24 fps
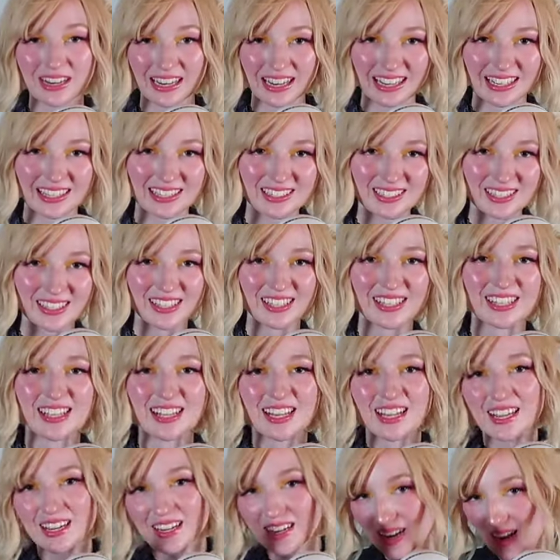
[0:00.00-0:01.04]
okay,
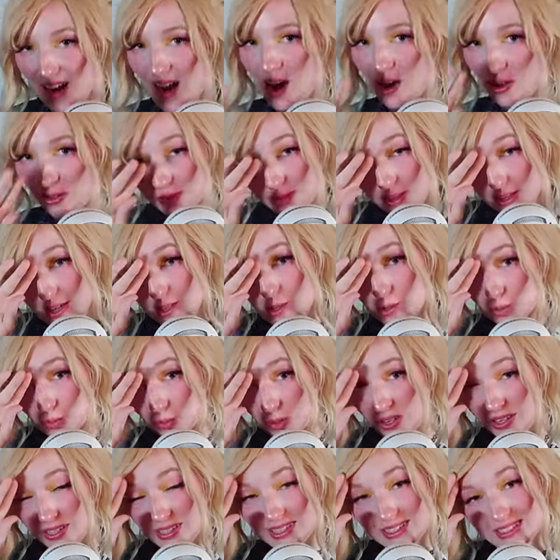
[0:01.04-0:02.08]
now
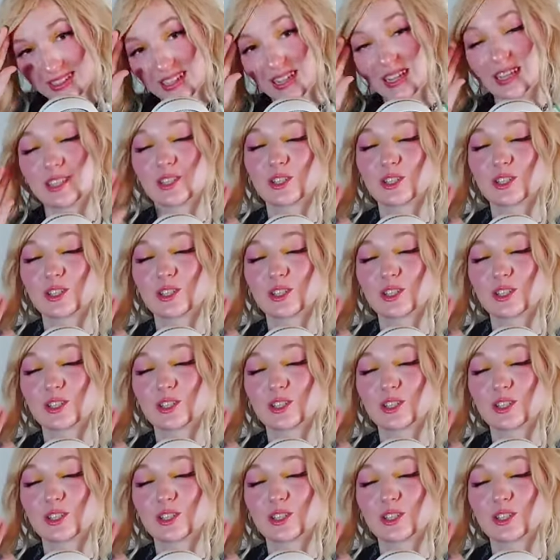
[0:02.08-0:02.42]
this one.